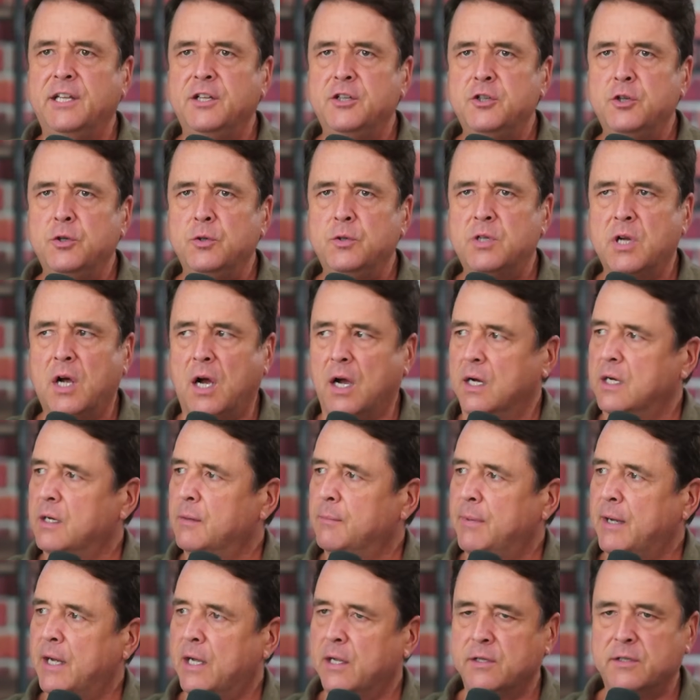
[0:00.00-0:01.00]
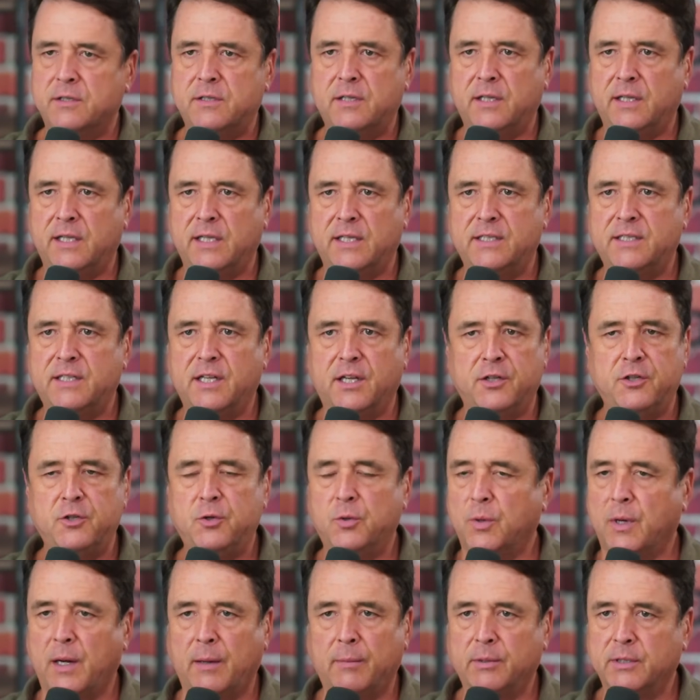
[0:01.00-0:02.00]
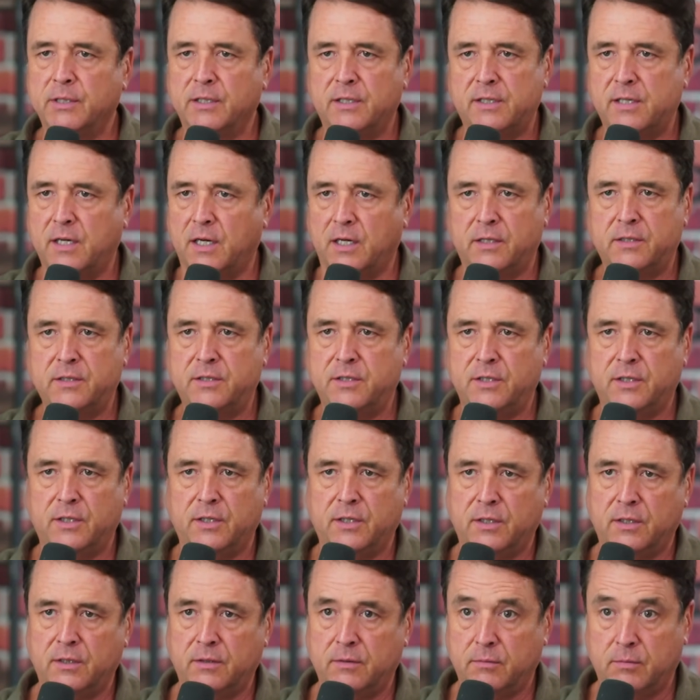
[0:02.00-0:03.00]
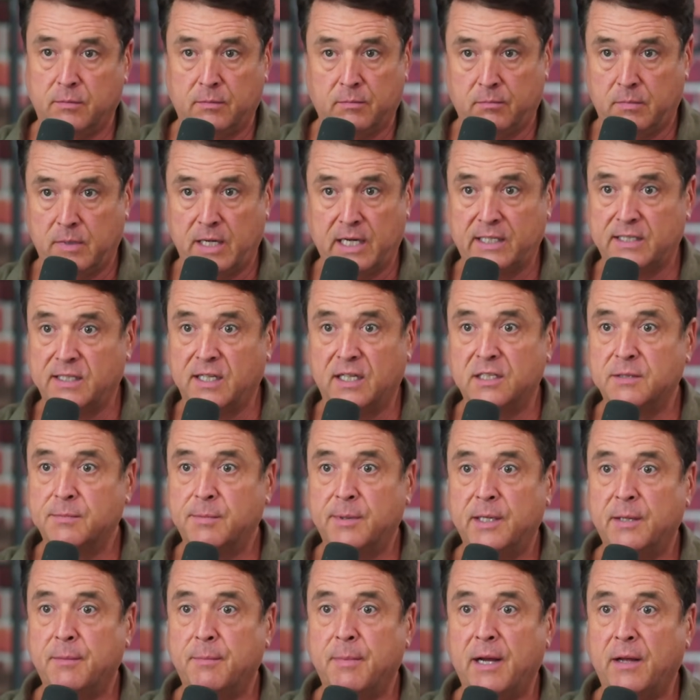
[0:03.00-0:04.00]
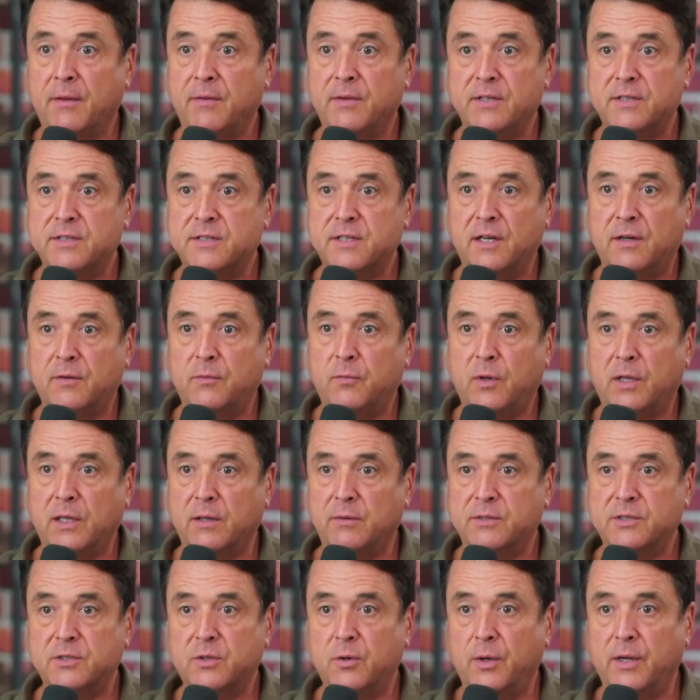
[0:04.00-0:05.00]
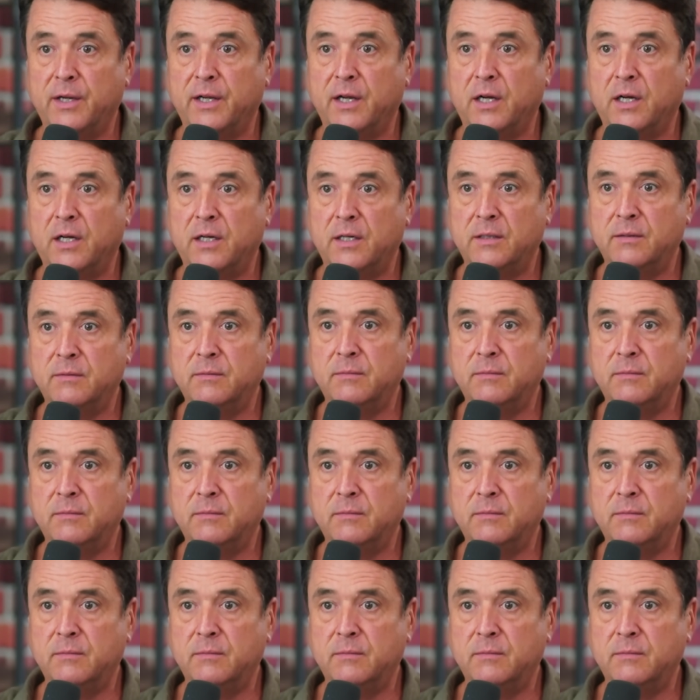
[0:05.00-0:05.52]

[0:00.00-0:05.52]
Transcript: And did you talk about, to the extent you were able to talk to your ex husband about this stuff while it was going um,